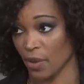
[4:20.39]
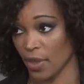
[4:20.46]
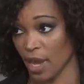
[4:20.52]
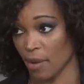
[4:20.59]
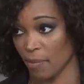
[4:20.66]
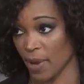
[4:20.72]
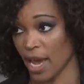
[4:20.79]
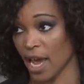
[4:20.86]
down
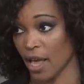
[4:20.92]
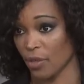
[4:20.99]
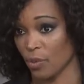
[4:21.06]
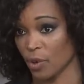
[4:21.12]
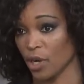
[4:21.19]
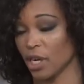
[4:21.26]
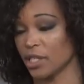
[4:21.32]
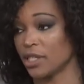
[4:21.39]
that path.
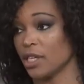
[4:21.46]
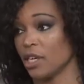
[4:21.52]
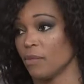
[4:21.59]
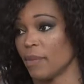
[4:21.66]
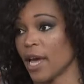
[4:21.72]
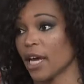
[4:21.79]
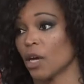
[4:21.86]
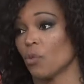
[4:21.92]
We're not sitting
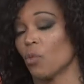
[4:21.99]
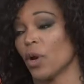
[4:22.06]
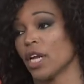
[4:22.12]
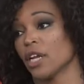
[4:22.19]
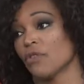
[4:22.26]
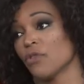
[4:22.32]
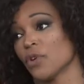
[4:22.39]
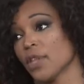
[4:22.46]
back and
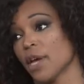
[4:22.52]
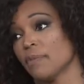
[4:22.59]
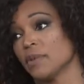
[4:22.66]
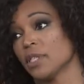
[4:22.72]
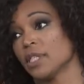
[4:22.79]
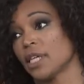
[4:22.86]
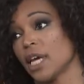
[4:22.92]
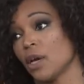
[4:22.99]
waiting for them
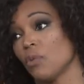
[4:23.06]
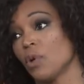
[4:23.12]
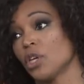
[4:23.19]
to say, right.